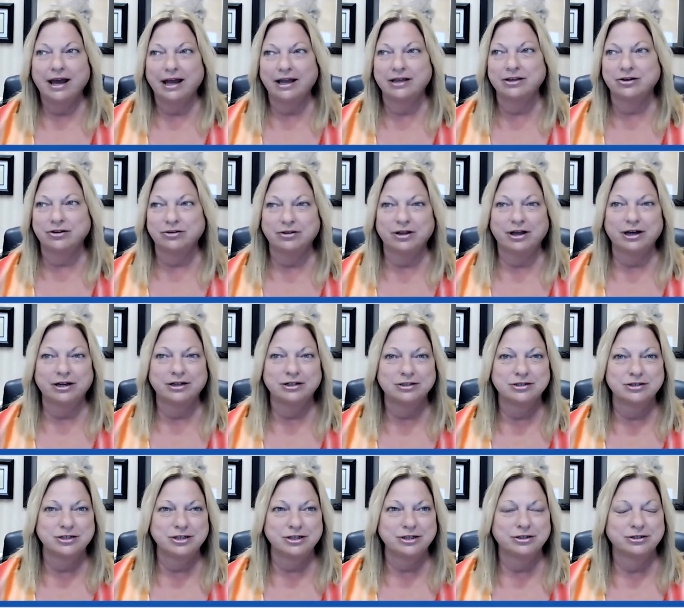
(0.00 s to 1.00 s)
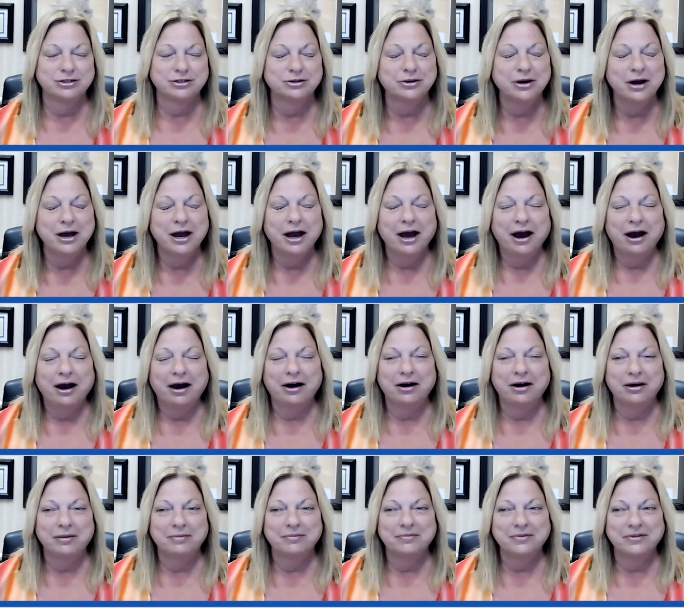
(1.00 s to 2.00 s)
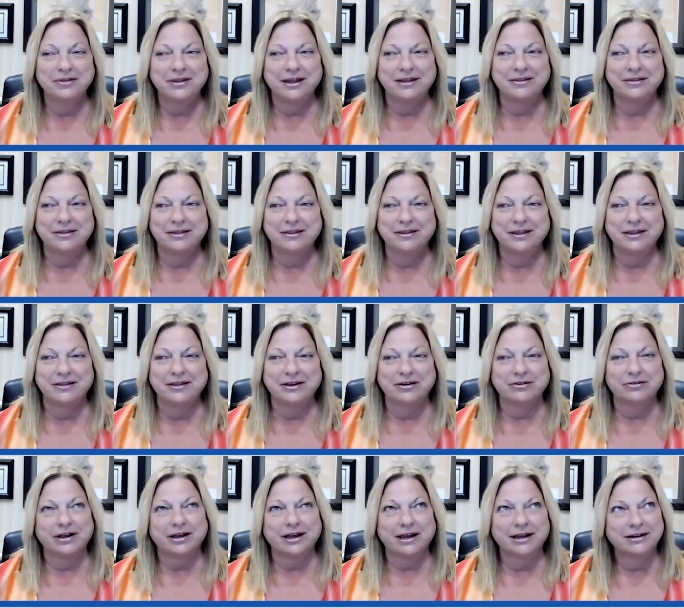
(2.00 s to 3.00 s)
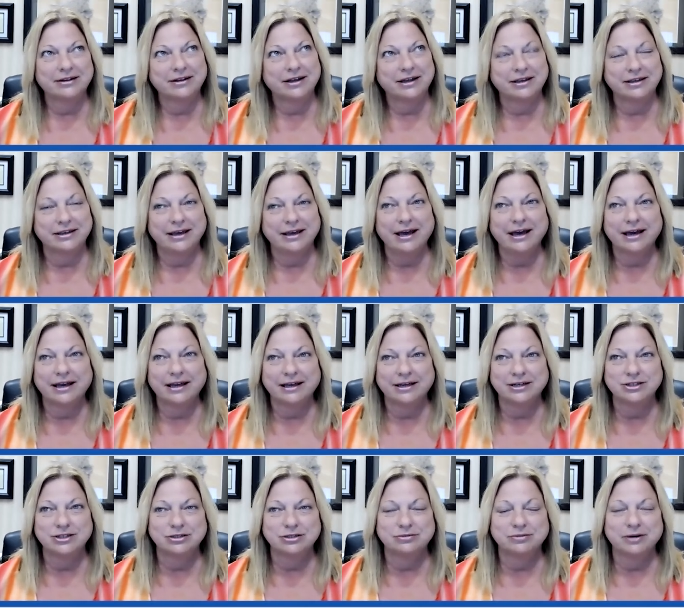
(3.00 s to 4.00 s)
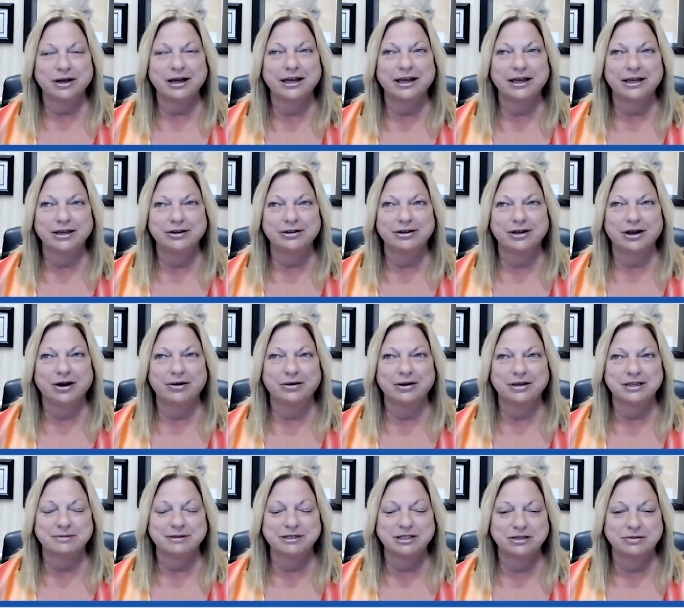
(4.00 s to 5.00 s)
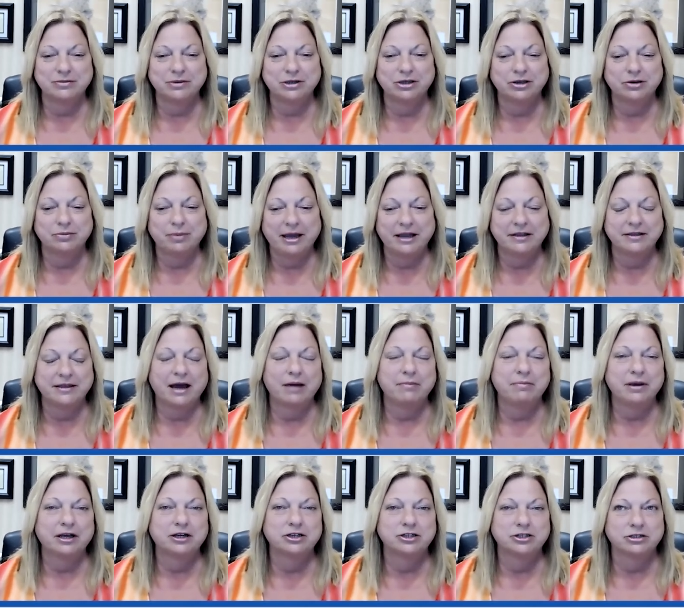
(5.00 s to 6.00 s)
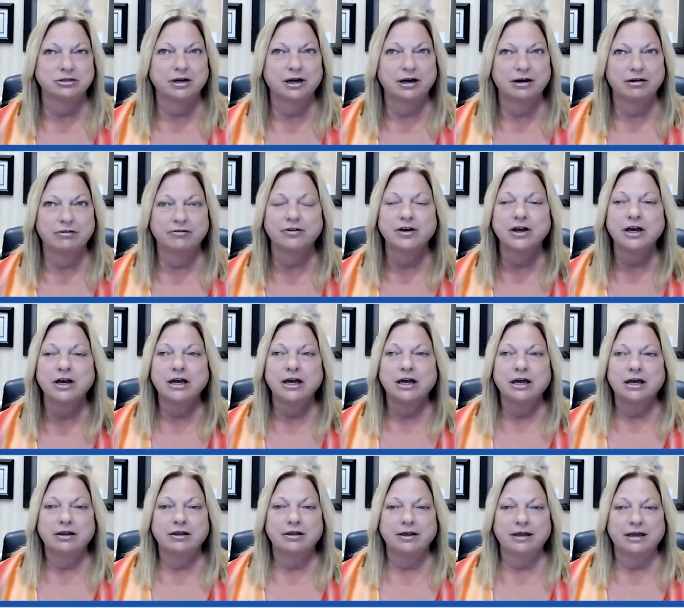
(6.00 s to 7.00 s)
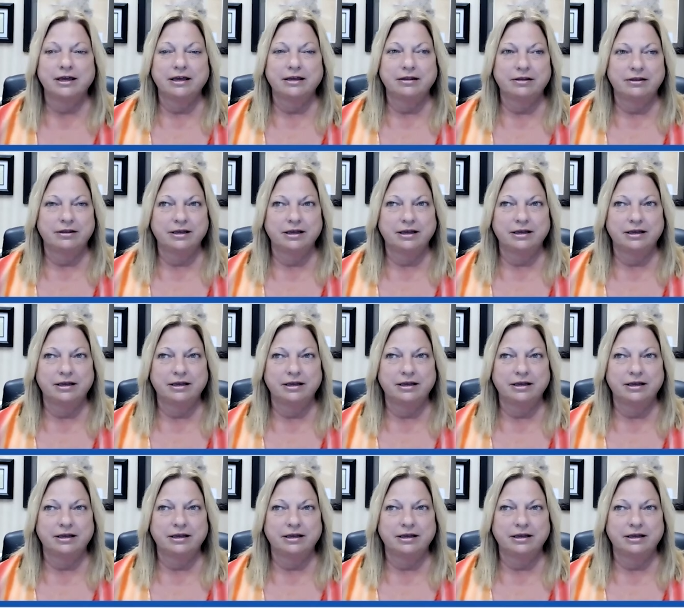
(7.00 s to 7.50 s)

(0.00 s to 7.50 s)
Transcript: your lungs too, then they're like kind of like, yeah, I guess you're right. Especially when you paint that picture of the